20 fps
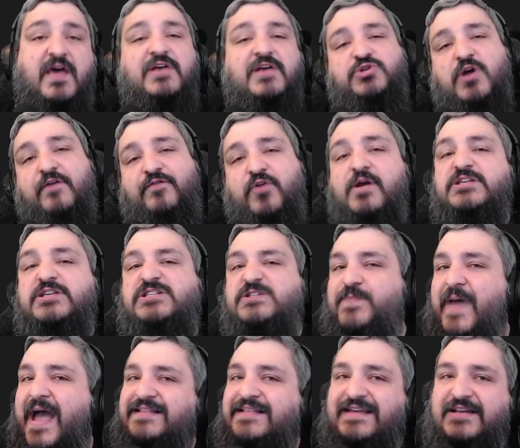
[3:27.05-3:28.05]
So if you're
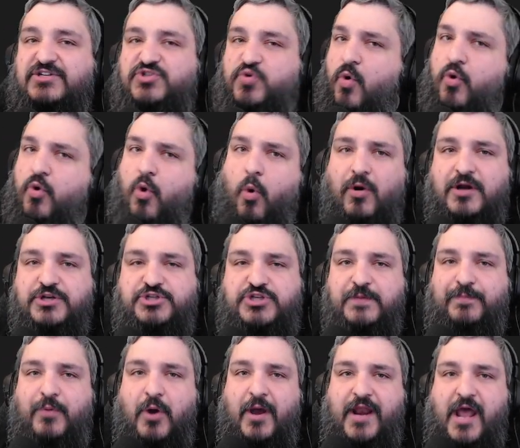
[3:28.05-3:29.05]
expecting Horror
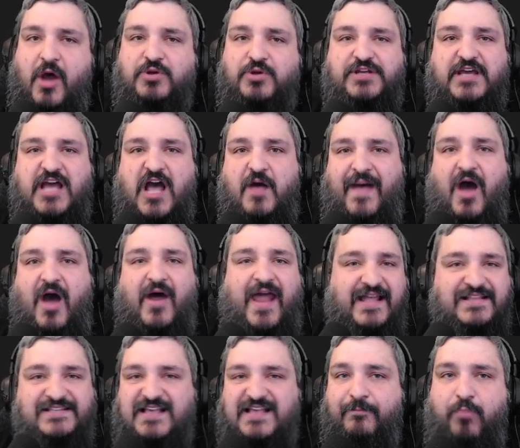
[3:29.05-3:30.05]
2.0 to come out
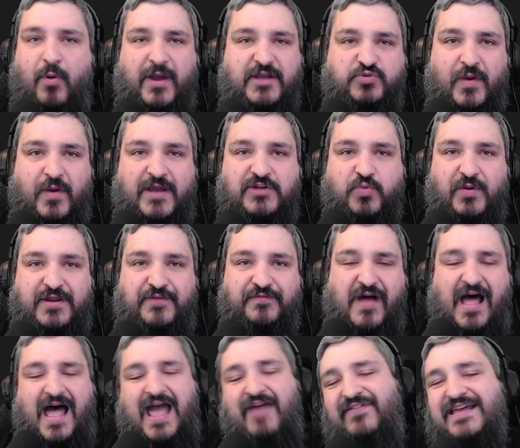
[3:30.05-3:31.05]
at some point in
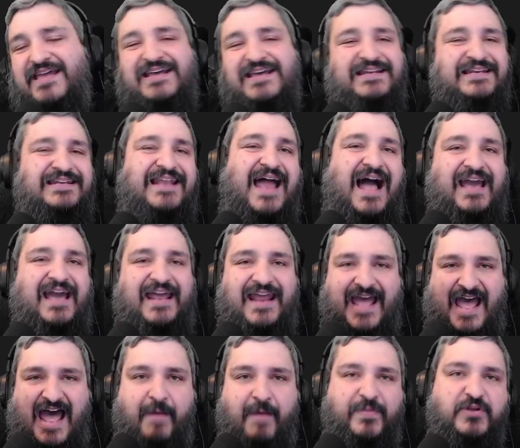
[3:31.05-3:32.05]
2025, not going to
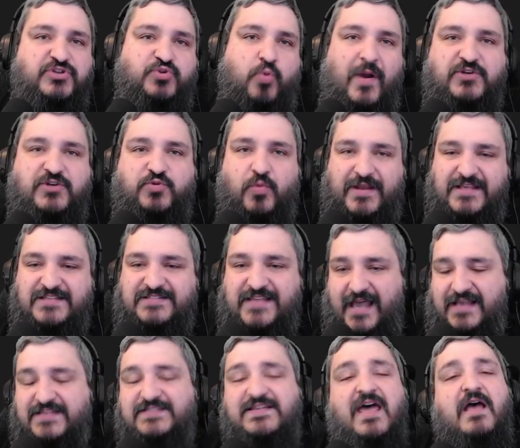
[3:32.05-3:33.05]
happen 2026.